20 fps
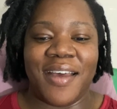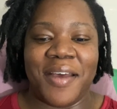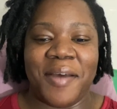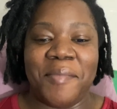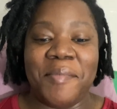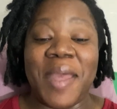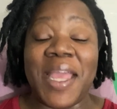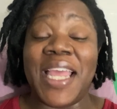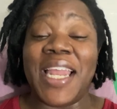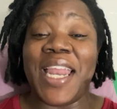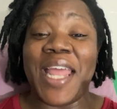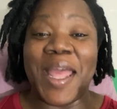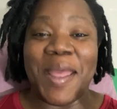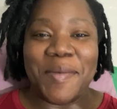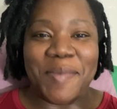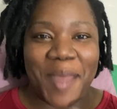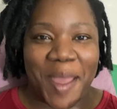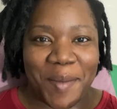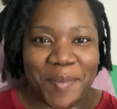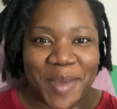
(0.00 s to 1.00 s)
making an
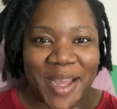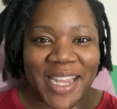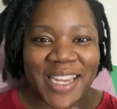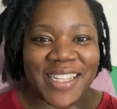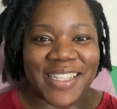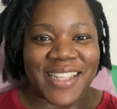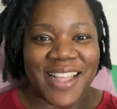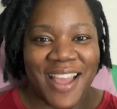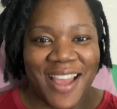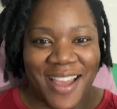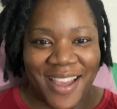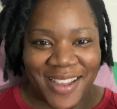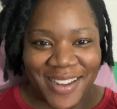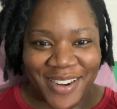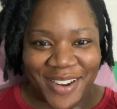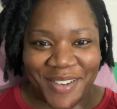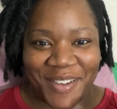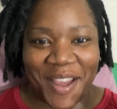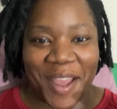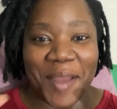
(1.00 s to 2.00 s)
impact by
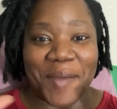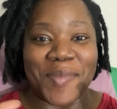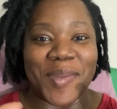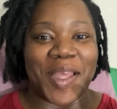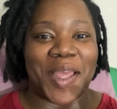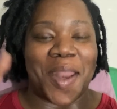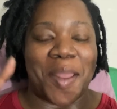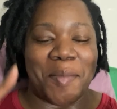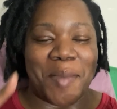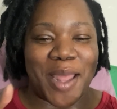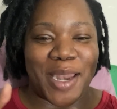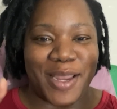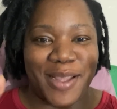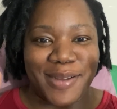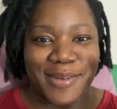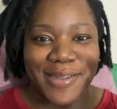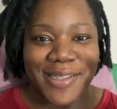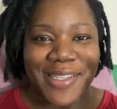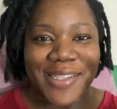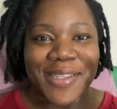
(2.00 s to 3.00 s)
design. Okay, I'm looking at my
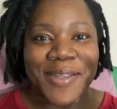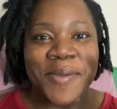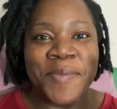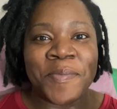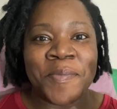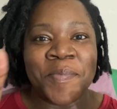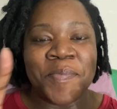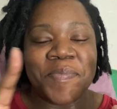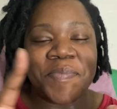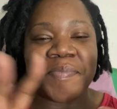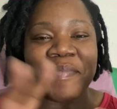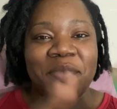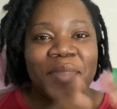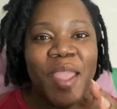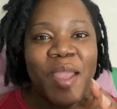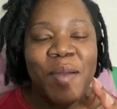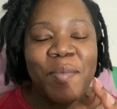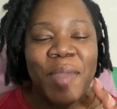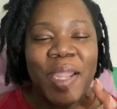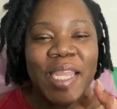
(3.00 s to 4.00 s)
notes.
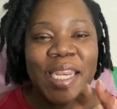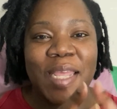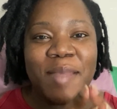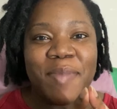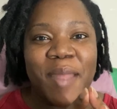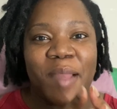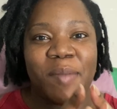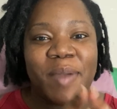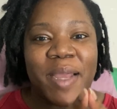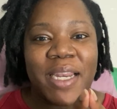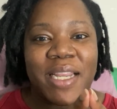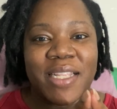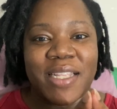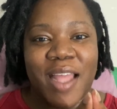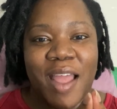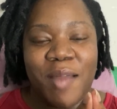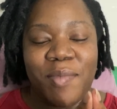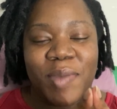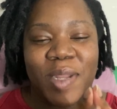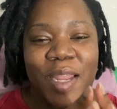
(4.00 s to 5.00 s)
I'm making an impact by
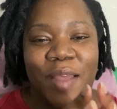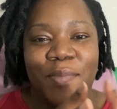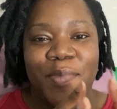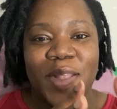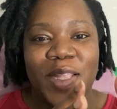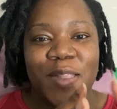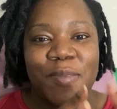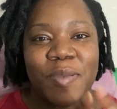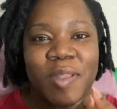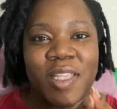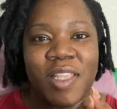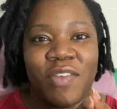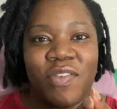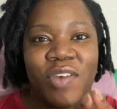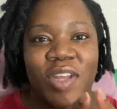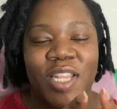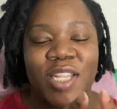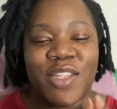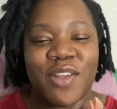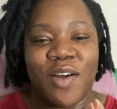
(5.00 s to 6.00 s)
design, but I've been
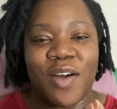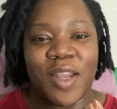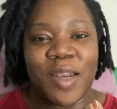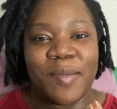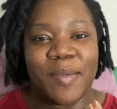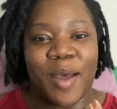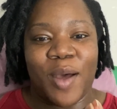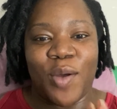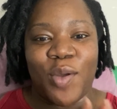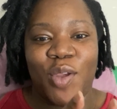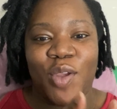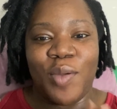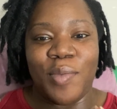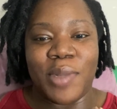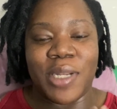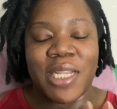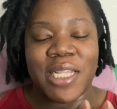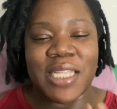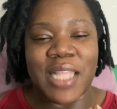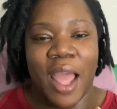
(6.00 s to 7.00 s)
specifically talking about
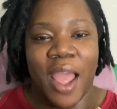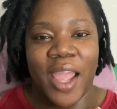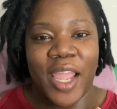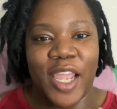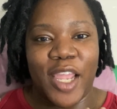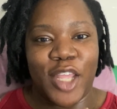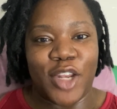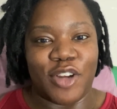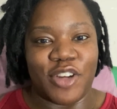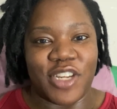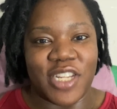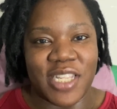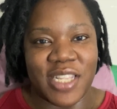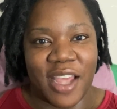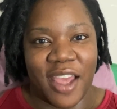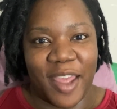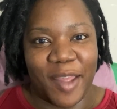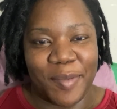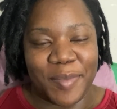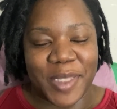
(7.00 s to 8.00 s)
human design energy
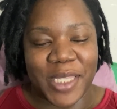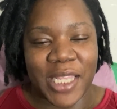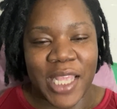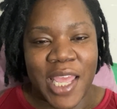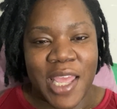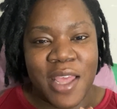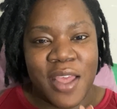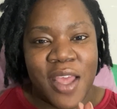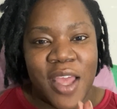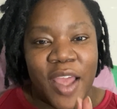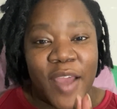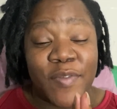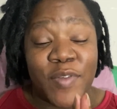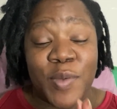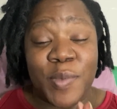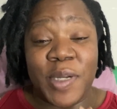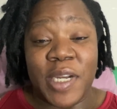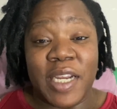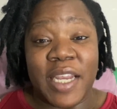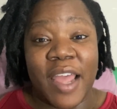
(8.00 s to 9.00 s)
types. If you
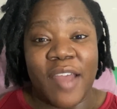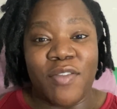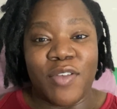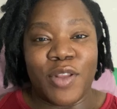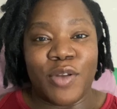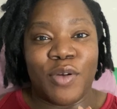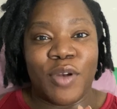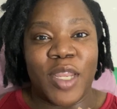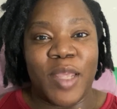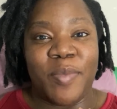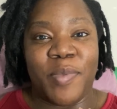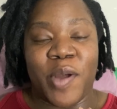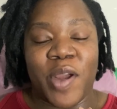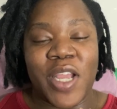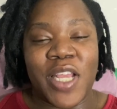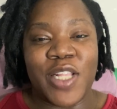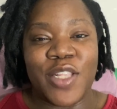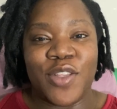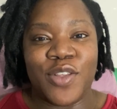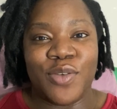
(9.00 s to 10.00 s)
want to dive a little deeper
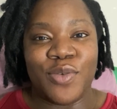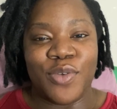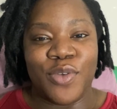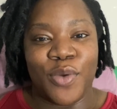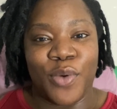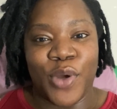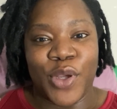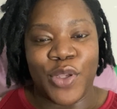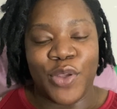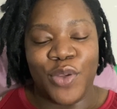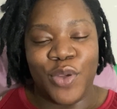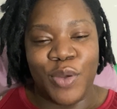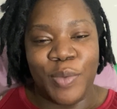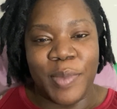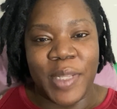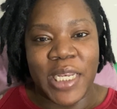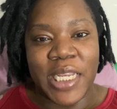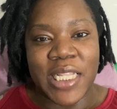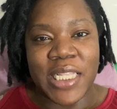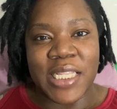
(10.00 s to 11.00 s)
into your
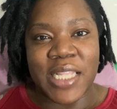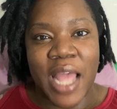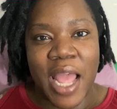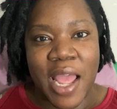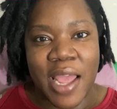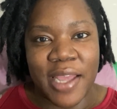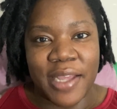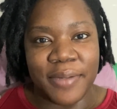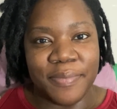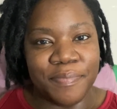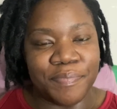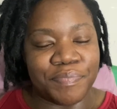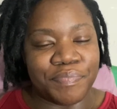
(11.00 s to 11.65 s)
human design,